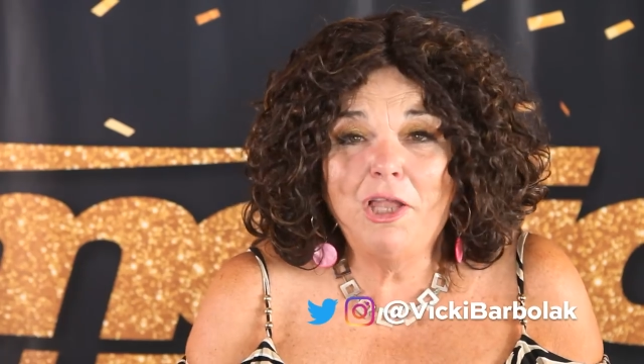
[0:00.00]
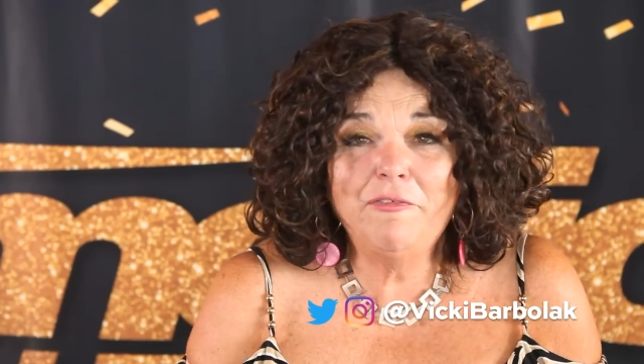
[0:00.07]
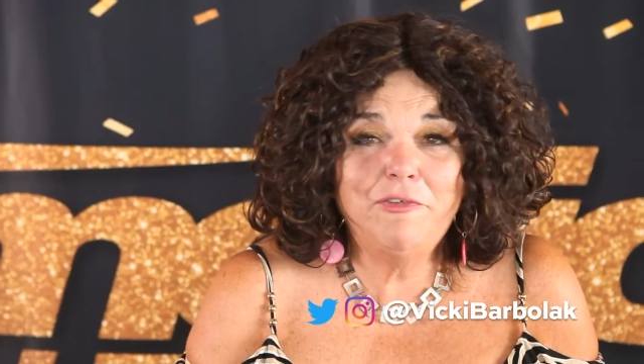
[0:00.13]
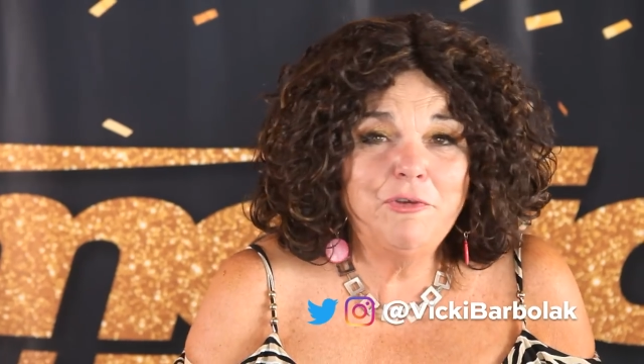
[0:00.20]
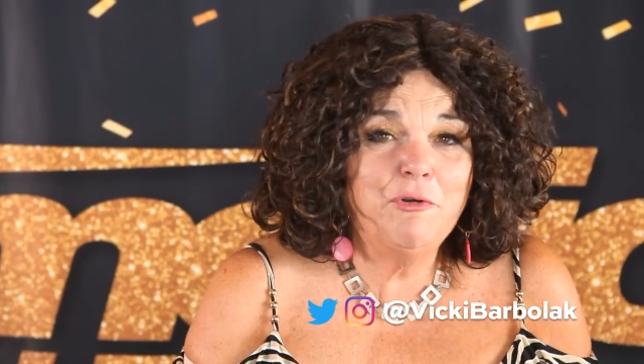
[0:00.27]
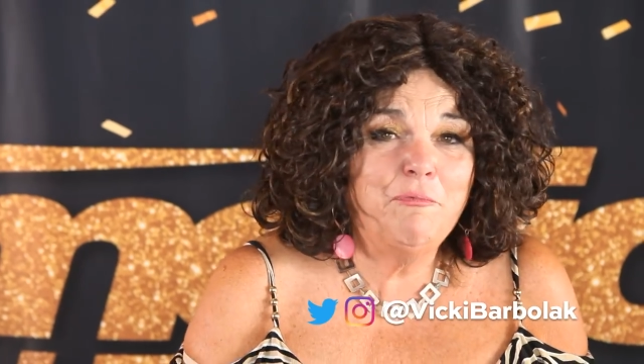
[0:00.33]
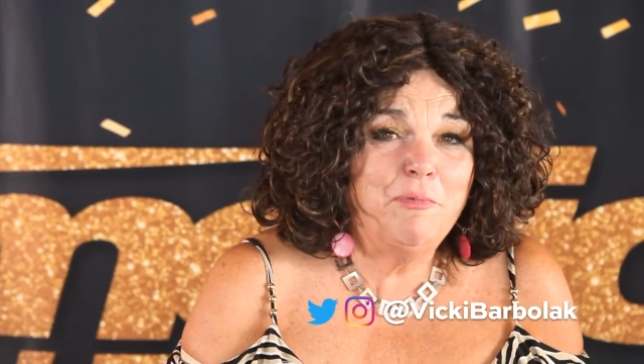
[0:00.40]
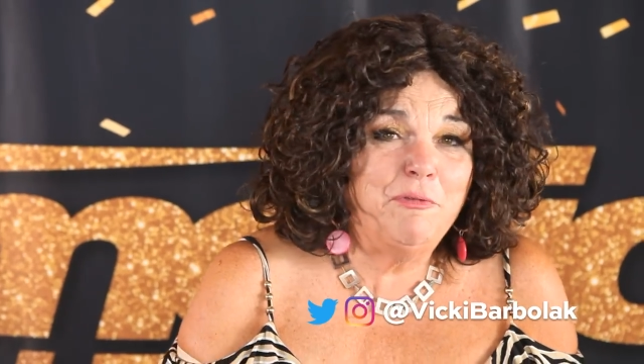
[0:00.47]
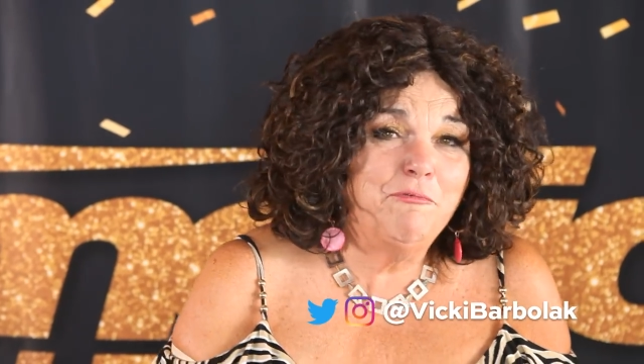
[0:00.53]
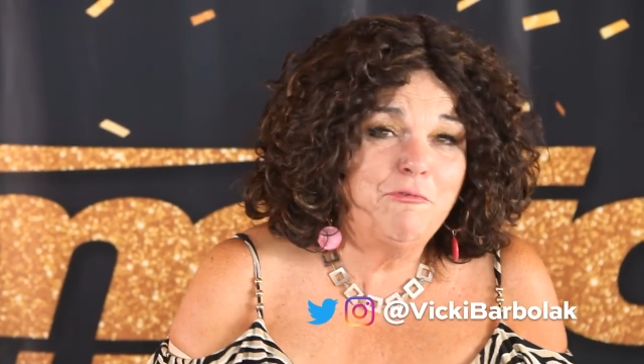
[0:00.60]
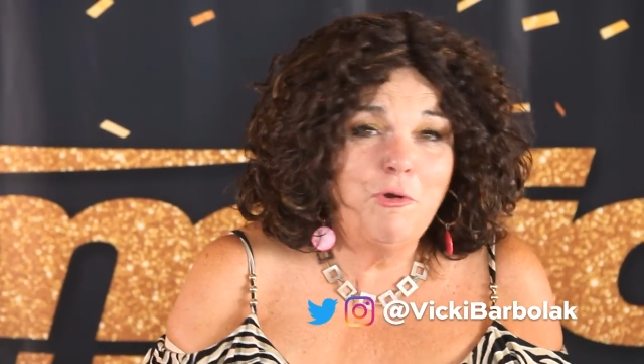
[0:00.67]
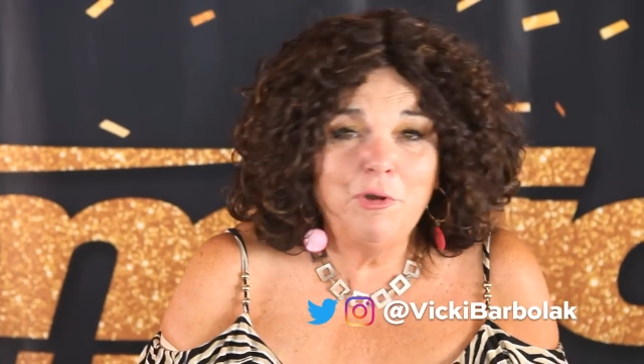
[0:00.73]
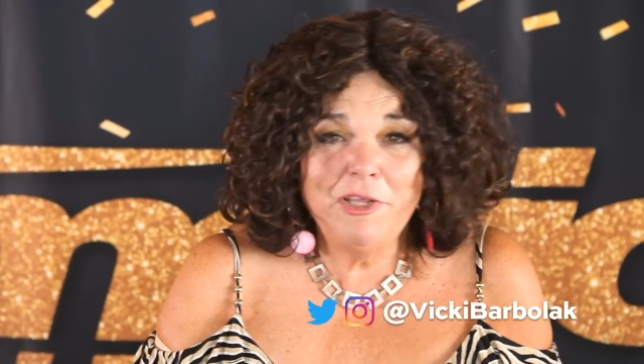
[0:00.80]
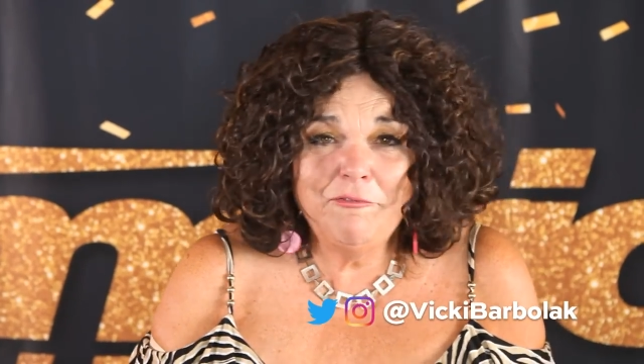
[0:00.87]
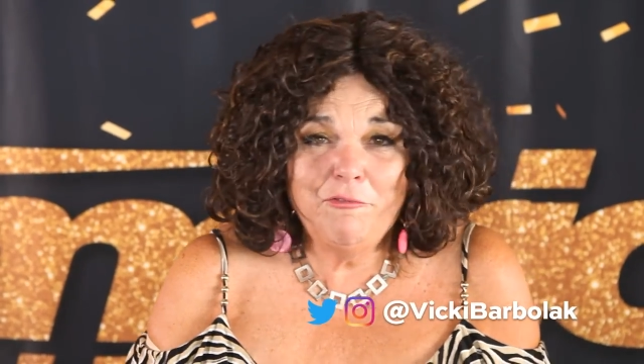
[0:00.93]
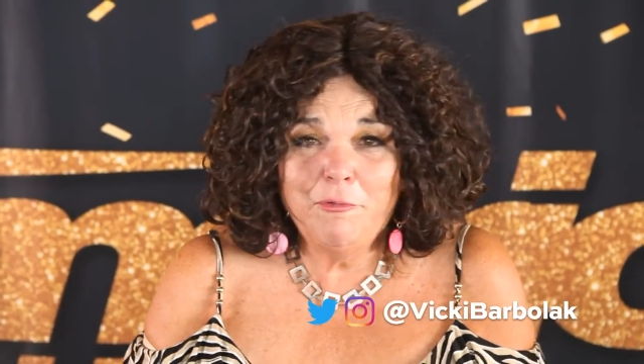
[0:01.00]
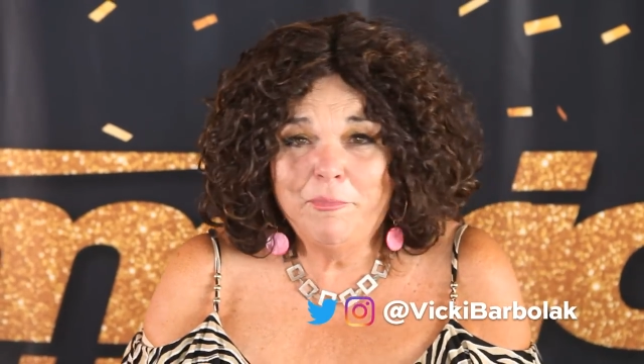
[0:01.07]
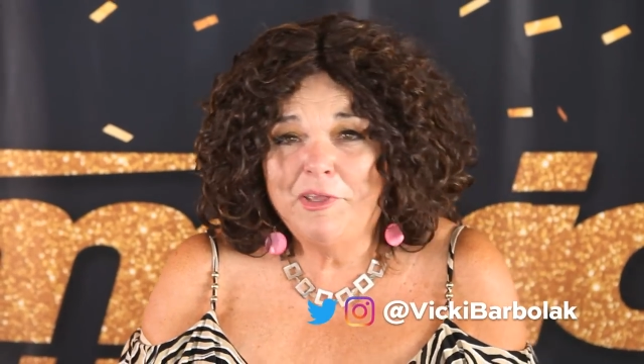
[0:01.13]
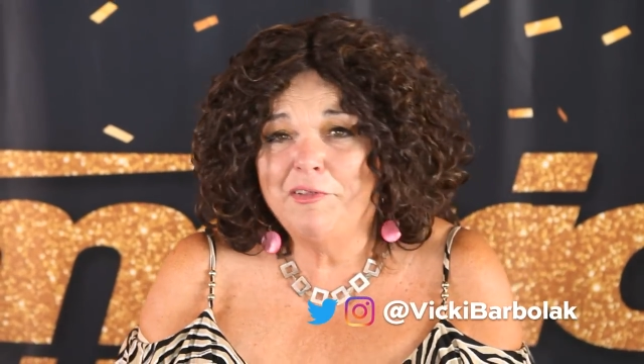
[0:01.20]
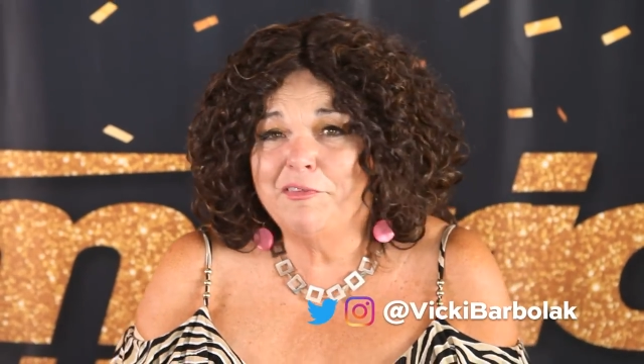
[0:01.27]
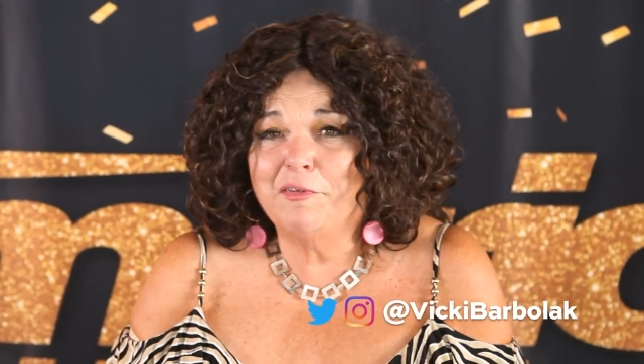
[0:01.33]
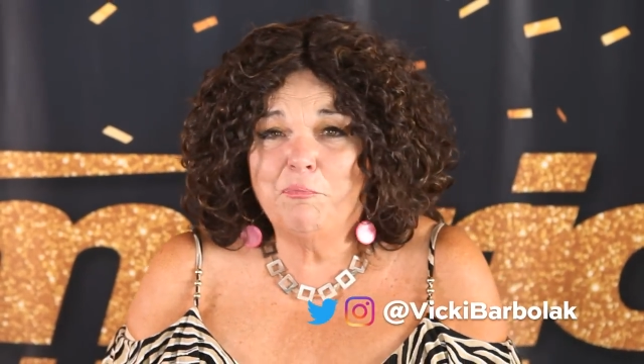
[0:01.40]
of you who've been voting for
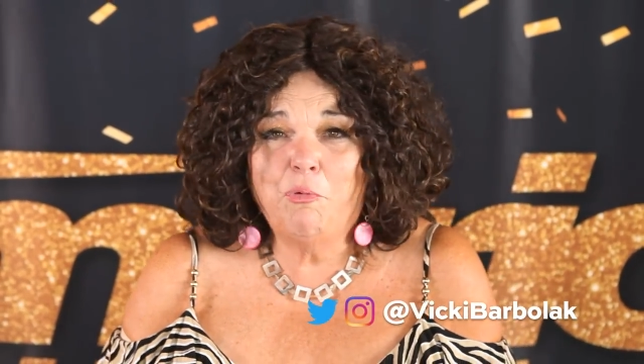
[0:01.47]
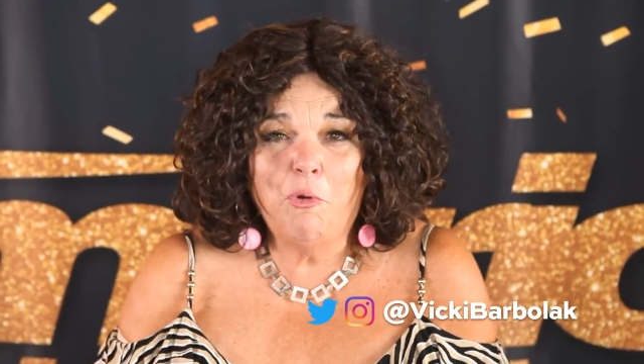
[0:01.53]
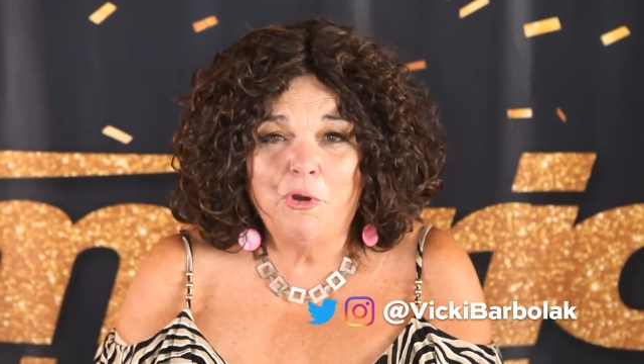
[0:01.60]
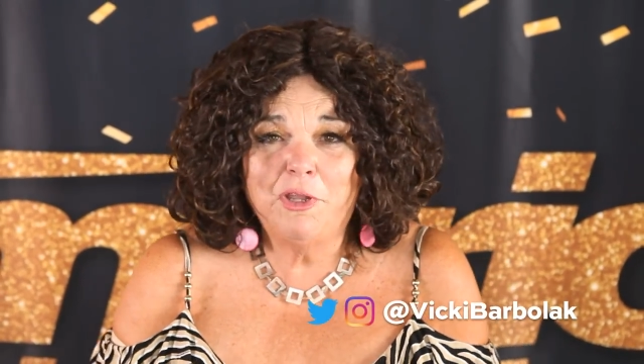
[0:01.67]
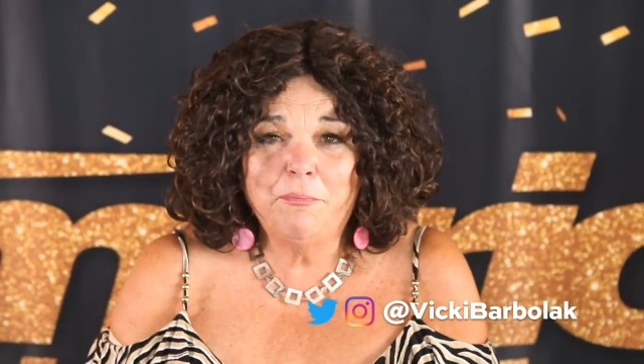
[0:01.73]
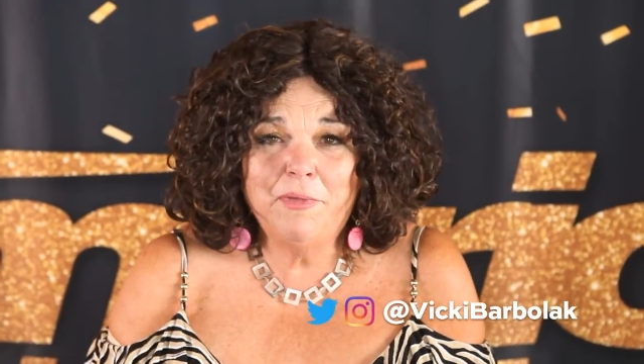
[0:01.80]
me and supporting